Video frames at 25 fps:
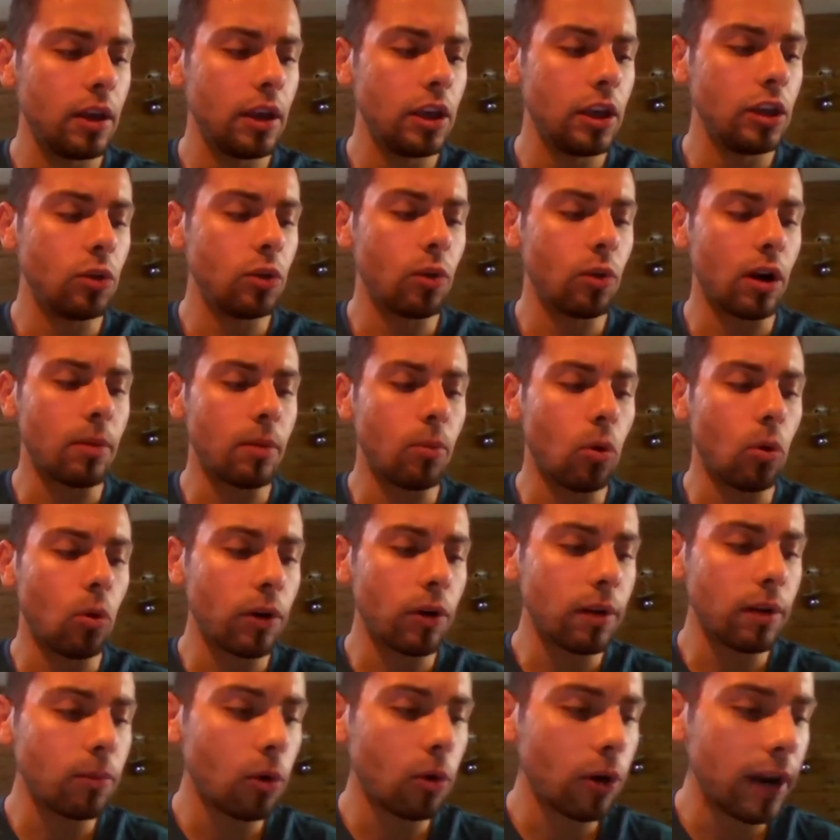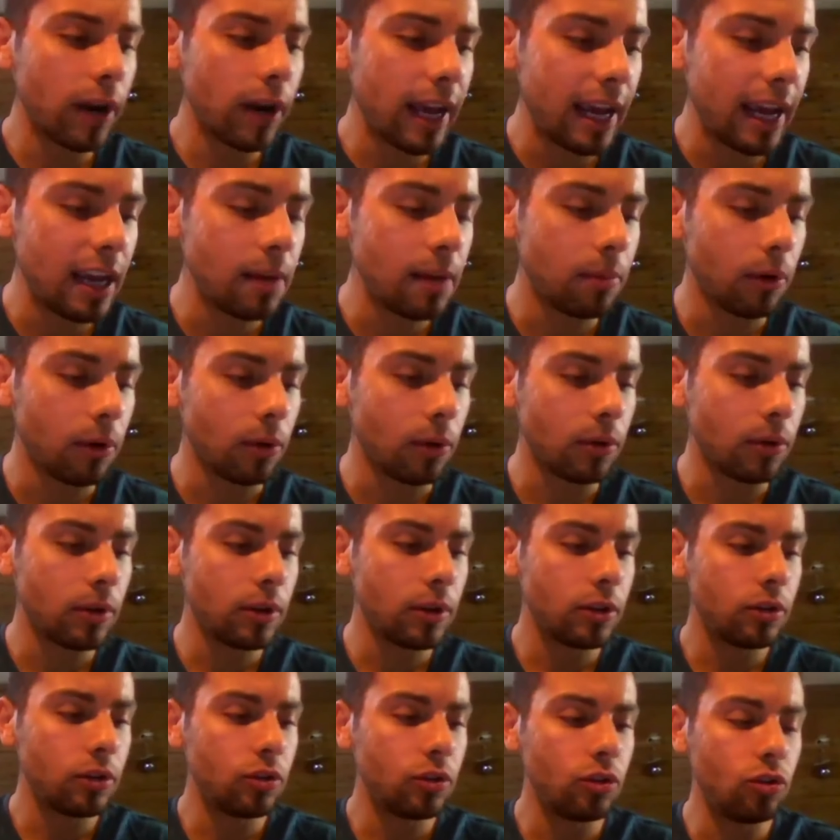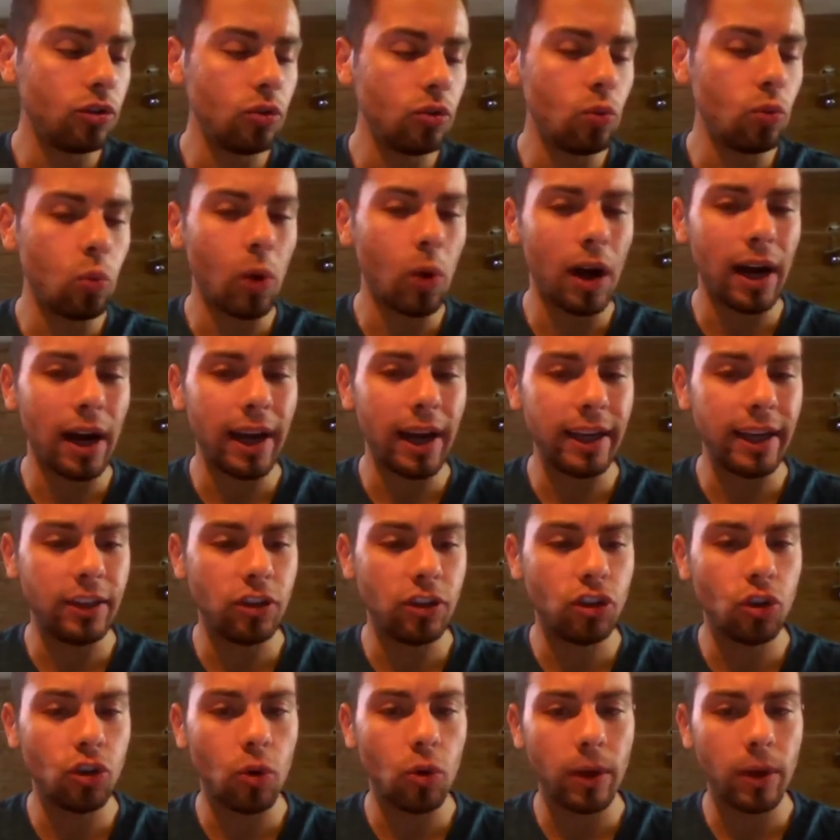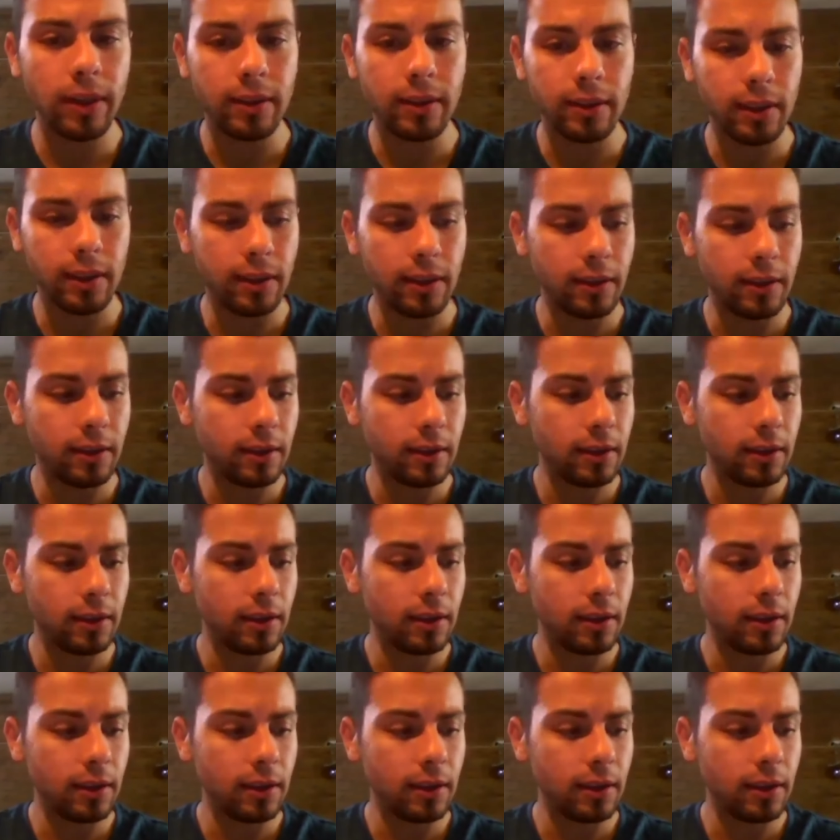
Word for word: You are more and more able to do wise choices.